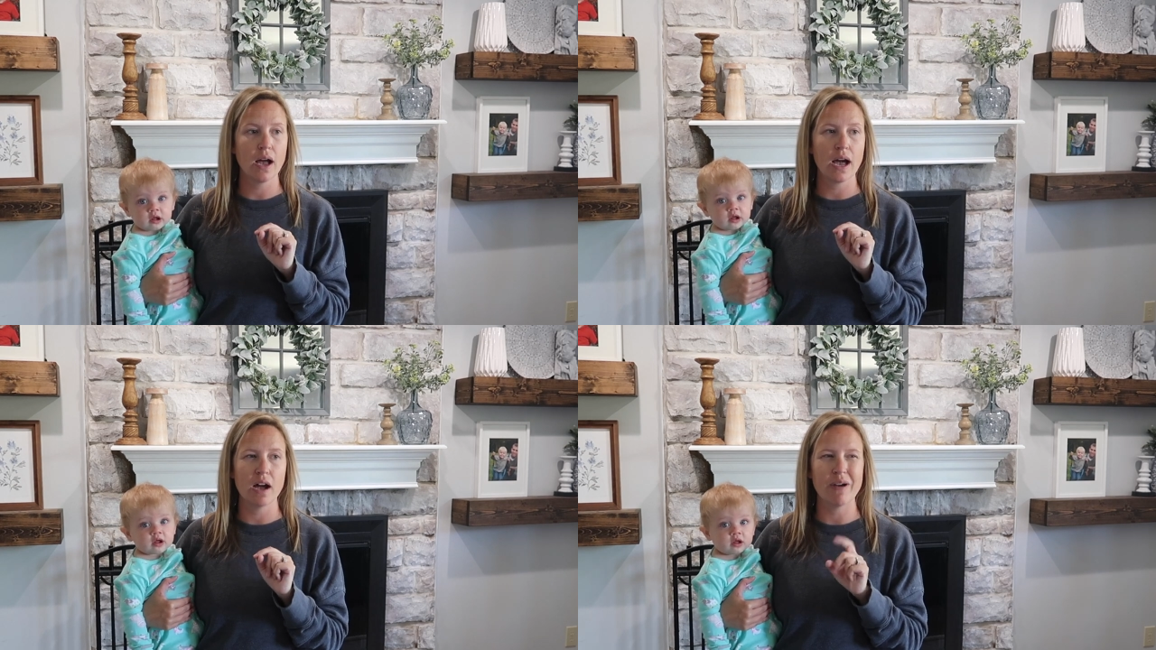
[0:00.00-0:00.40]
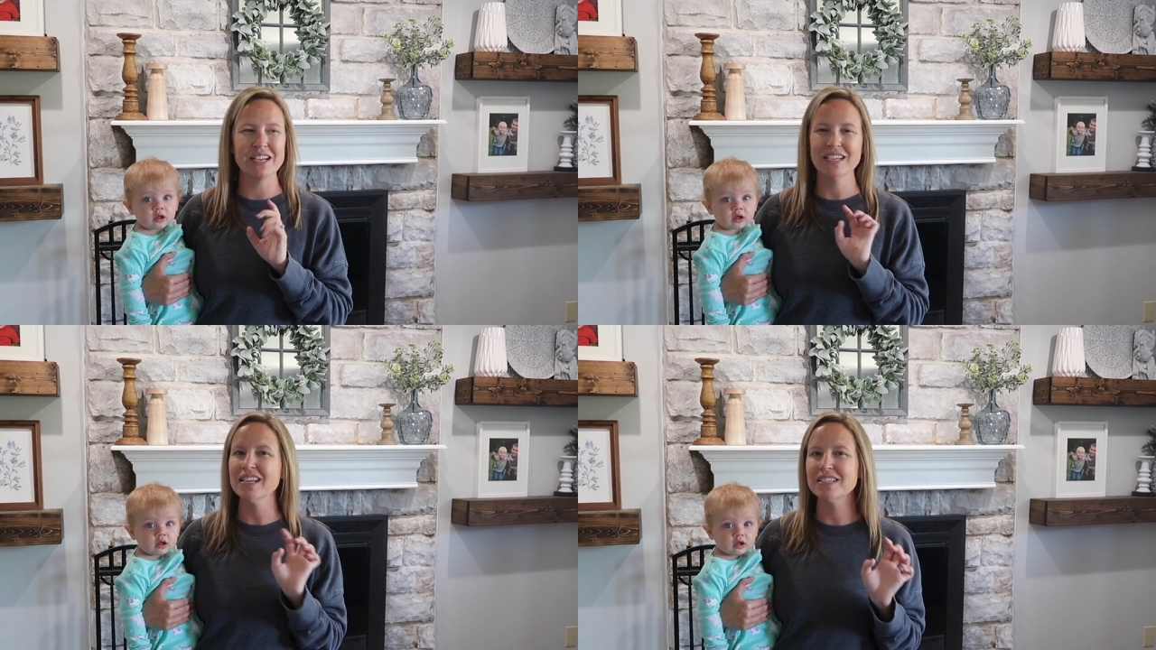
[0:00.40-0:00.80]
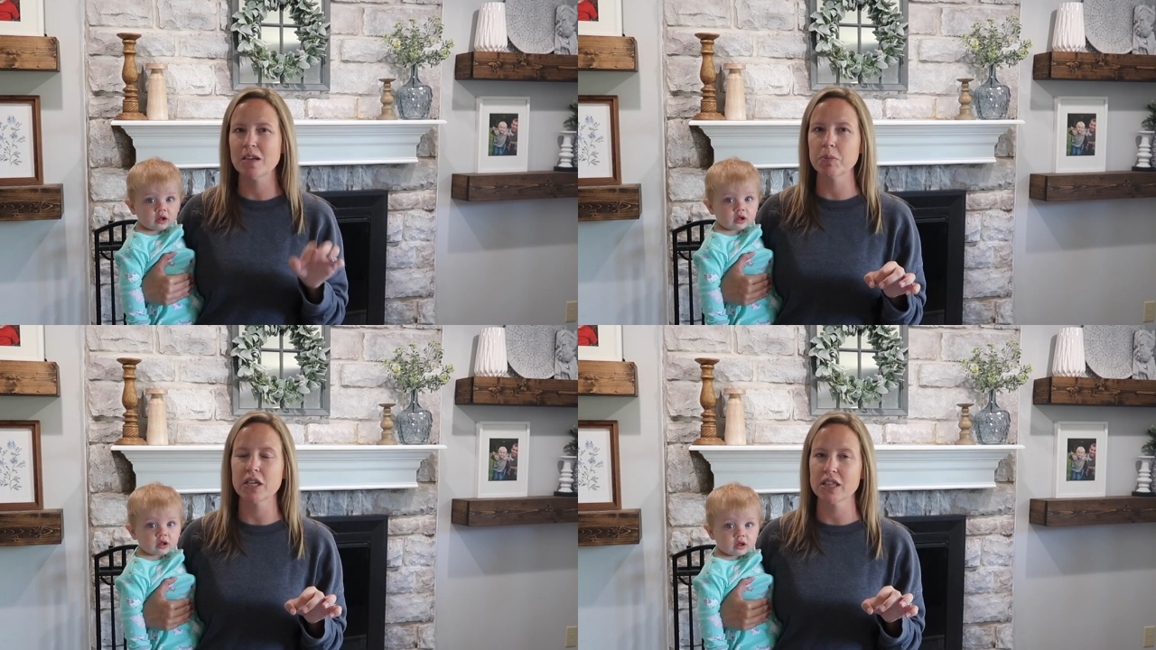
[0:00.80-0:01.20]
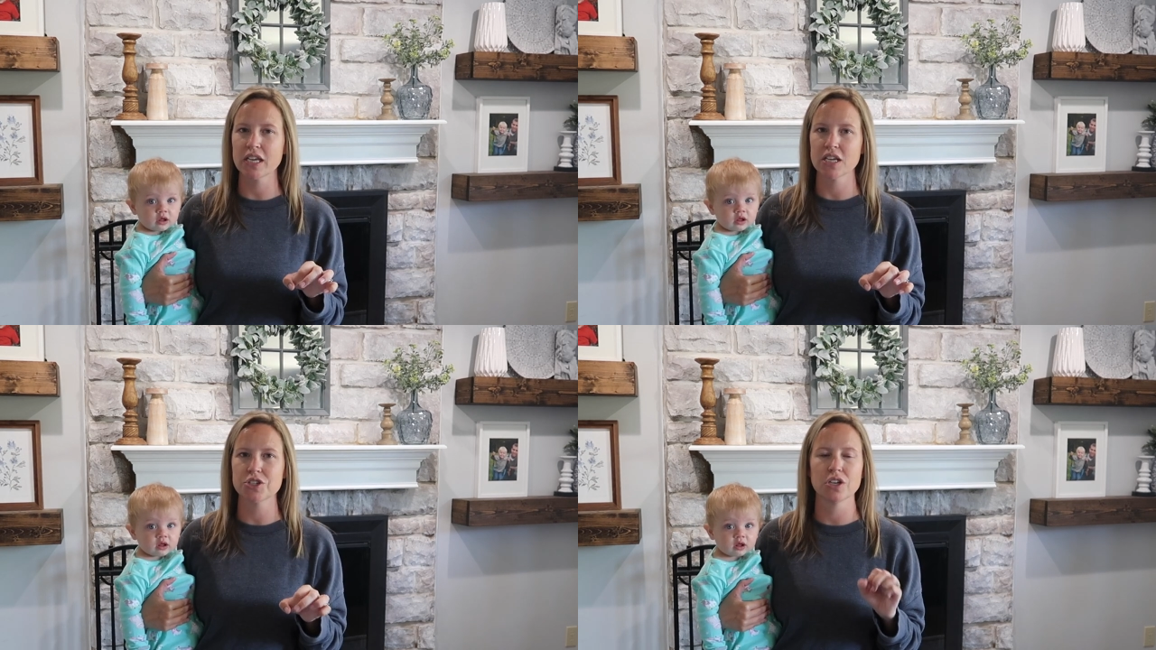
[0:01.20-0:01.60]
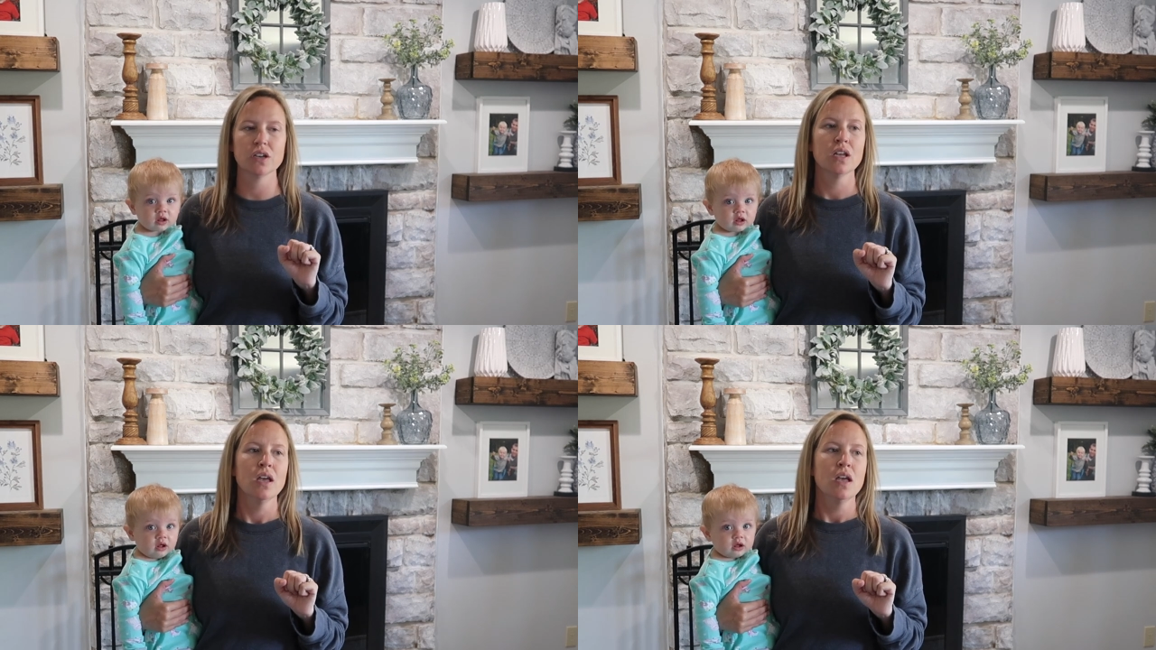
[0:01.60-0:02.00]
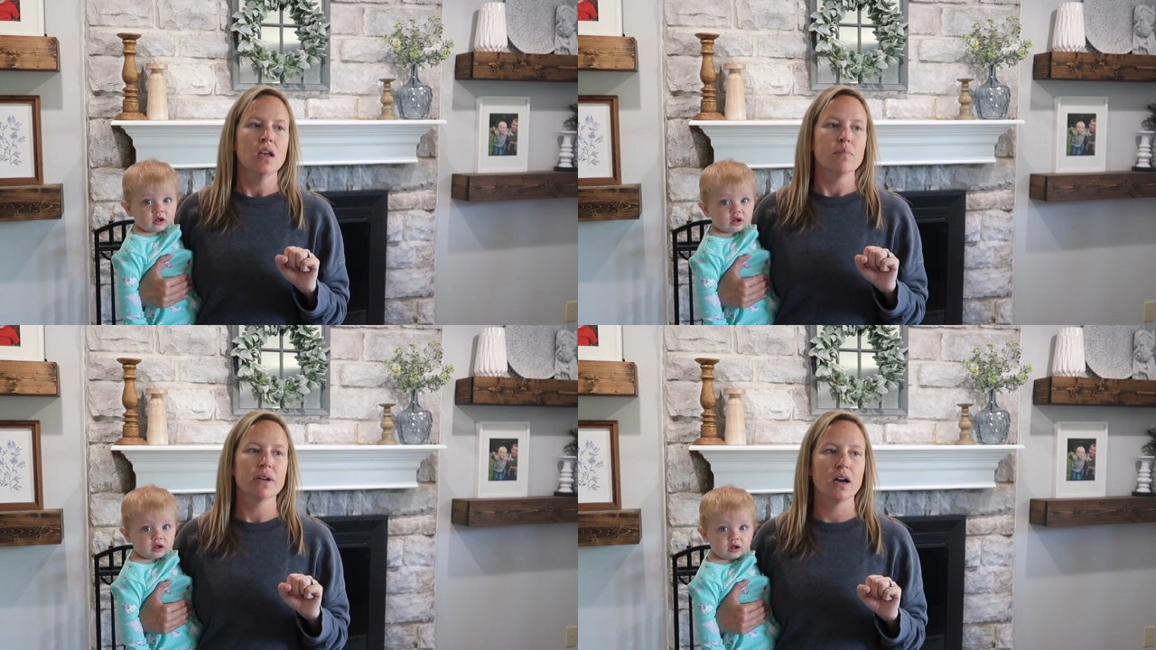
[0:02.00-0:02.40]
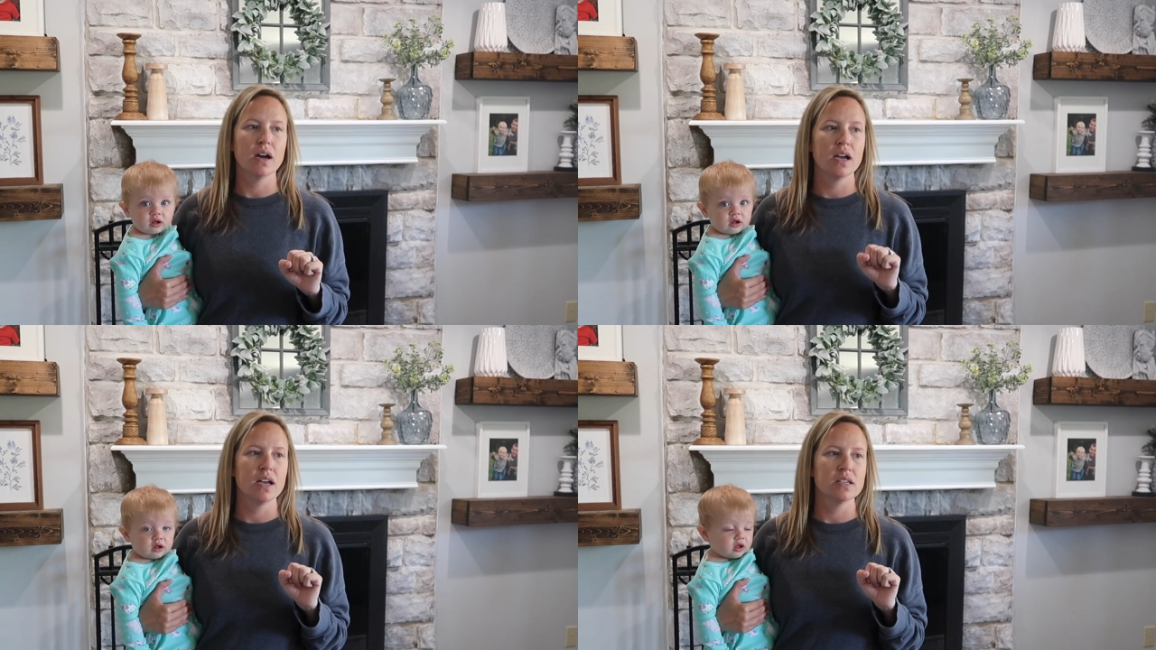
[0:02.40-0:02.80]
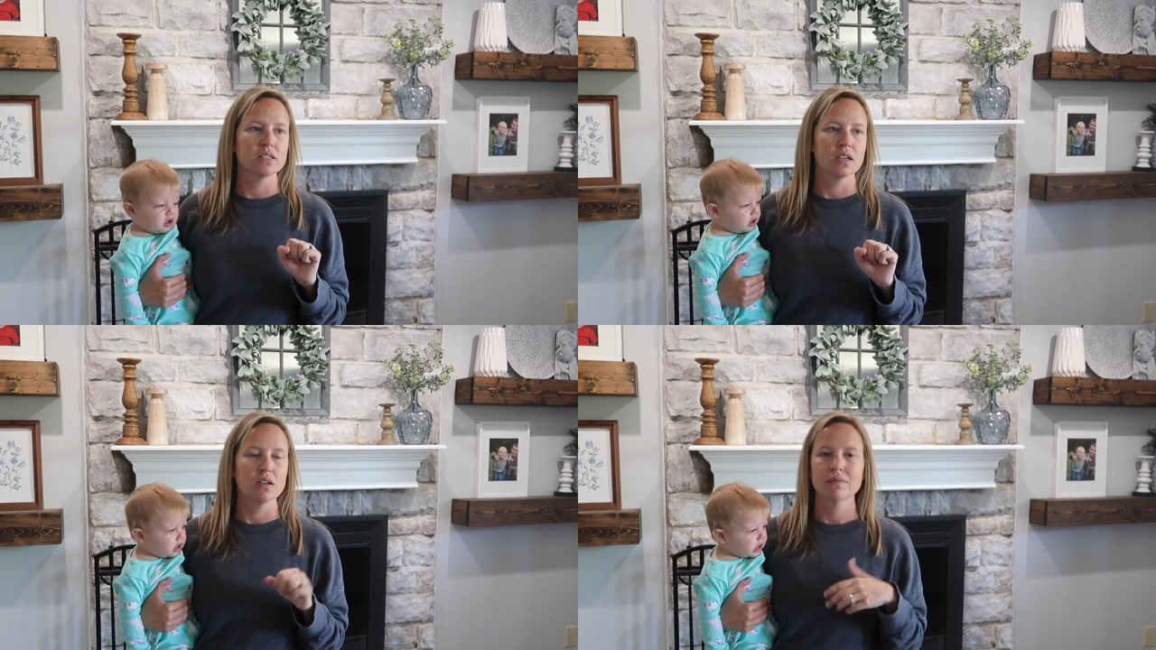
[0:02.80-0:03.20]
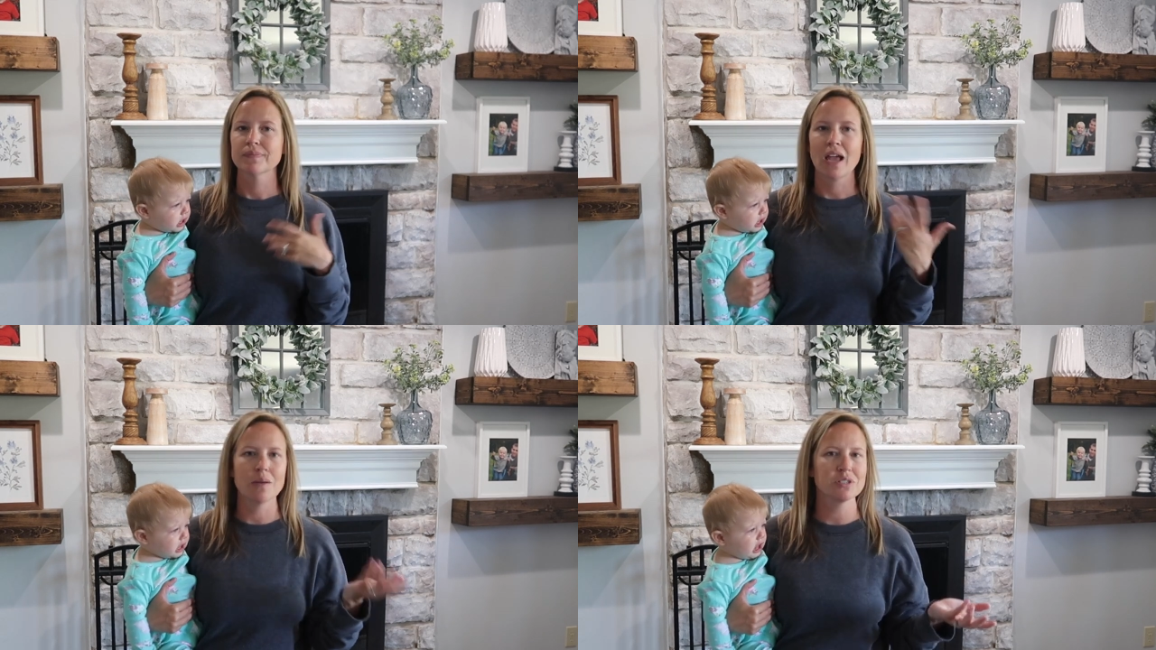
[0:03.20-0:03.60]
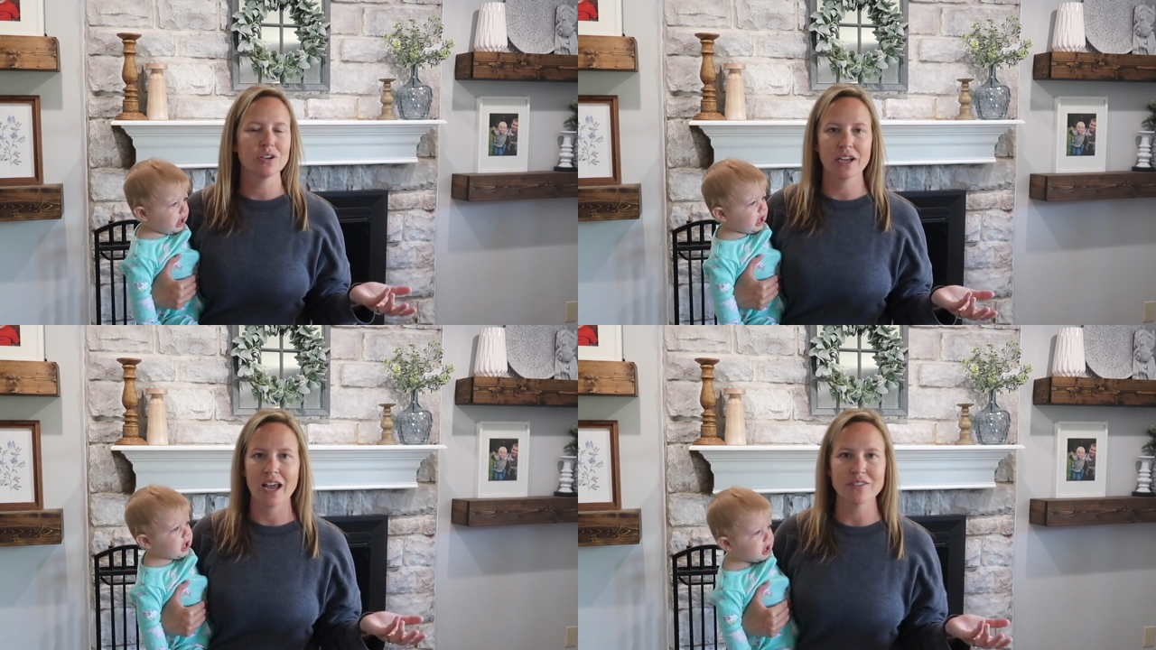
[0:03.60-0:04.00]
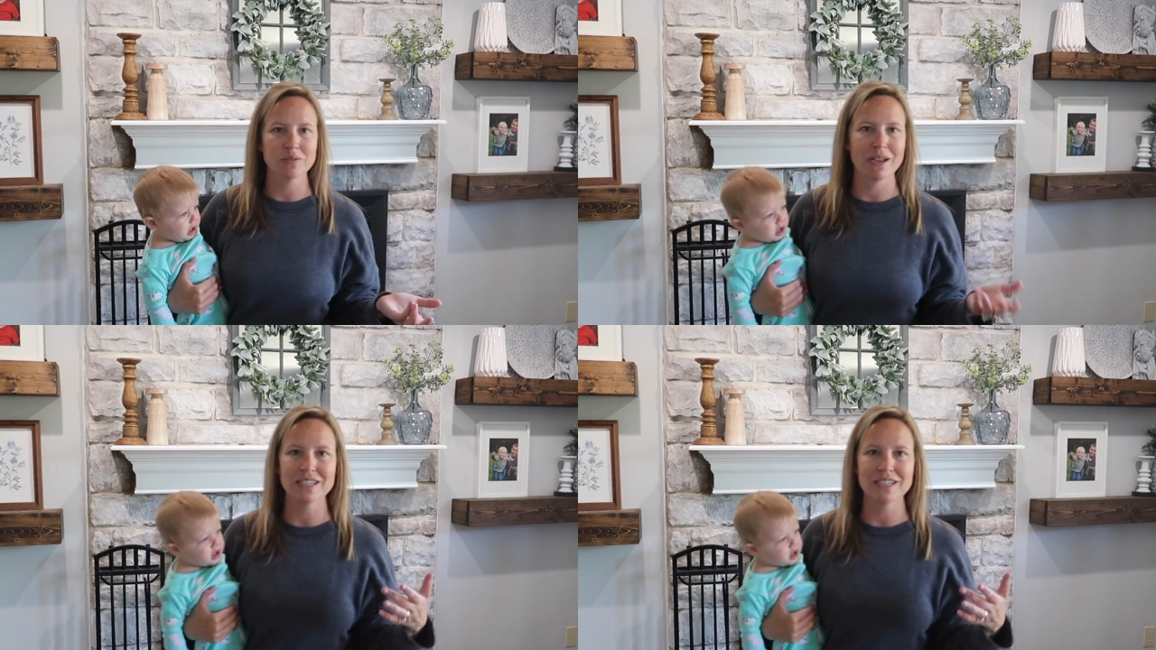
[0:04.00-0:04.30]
Speaker 1: I didn't deep clean the kitchen because I'm still gonna have to